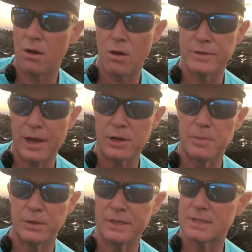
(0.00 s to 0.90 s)
oh, now your
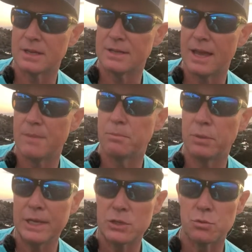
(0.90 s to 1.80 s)
building's condemned,
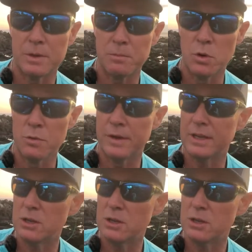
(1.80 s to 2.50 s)
please remove it.